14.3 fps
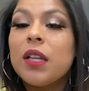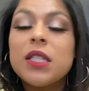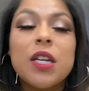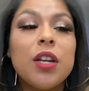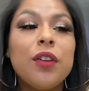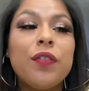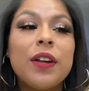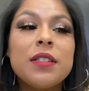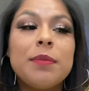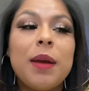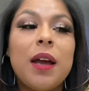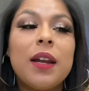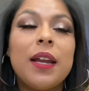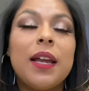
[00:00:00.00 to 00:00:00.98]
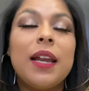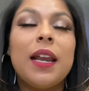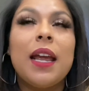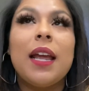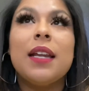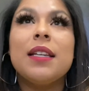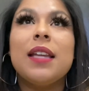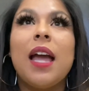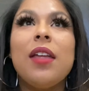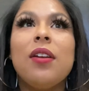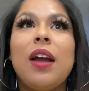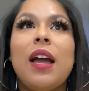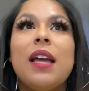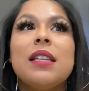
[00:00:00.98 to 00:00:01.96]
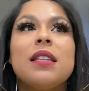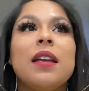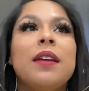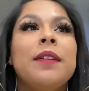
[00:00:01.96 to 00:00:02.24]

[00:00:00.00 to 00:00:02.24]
Tell your friends about it. And yeah, you guys.